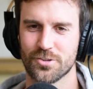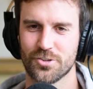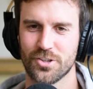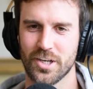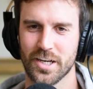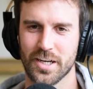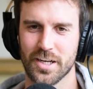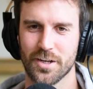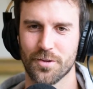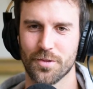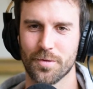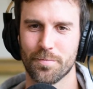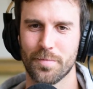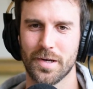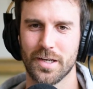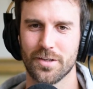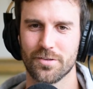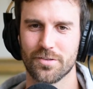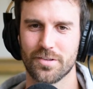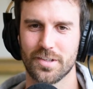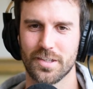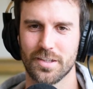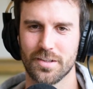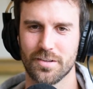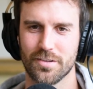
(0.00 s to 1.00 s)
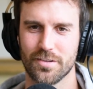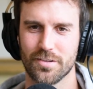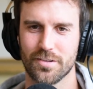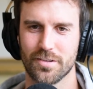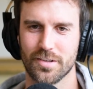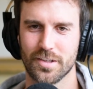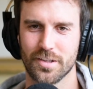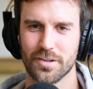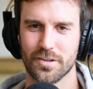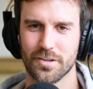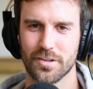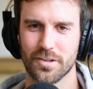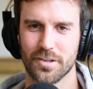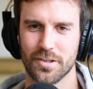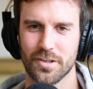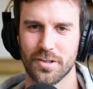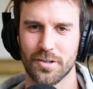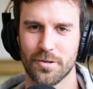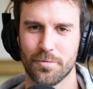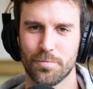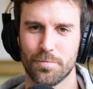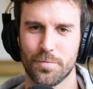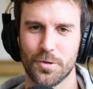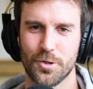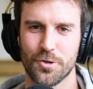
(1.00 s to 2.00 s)
Check out the mountains and
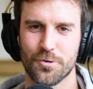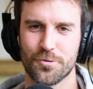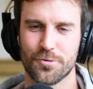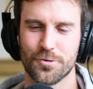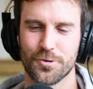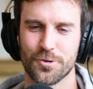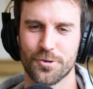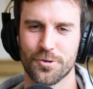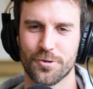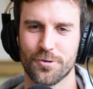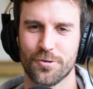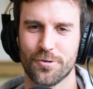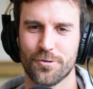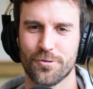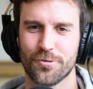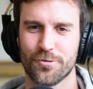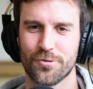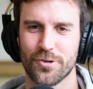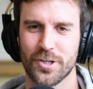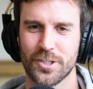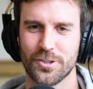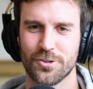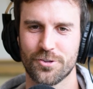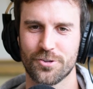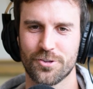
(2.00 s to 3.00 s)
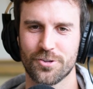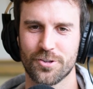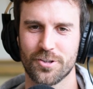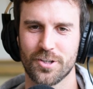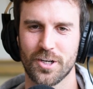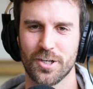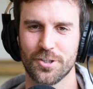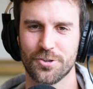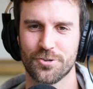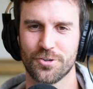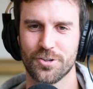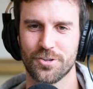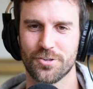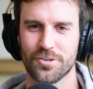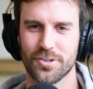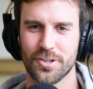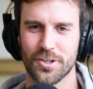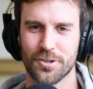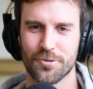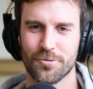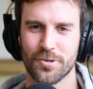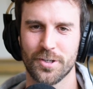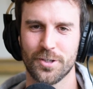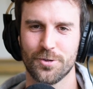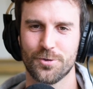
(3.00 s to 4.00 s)
the beautiful French countryside
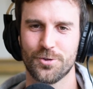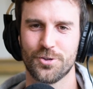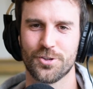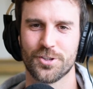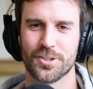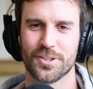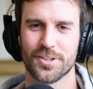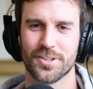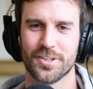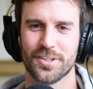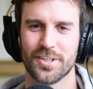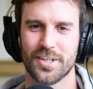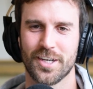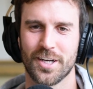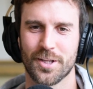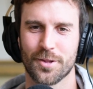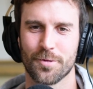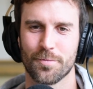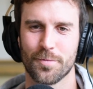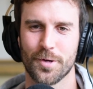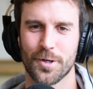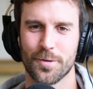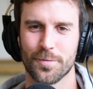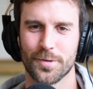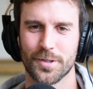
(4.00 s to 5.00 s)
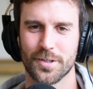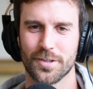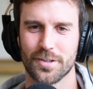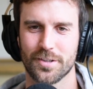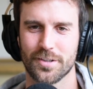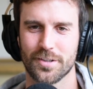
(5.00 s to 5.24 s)
around you at the moment.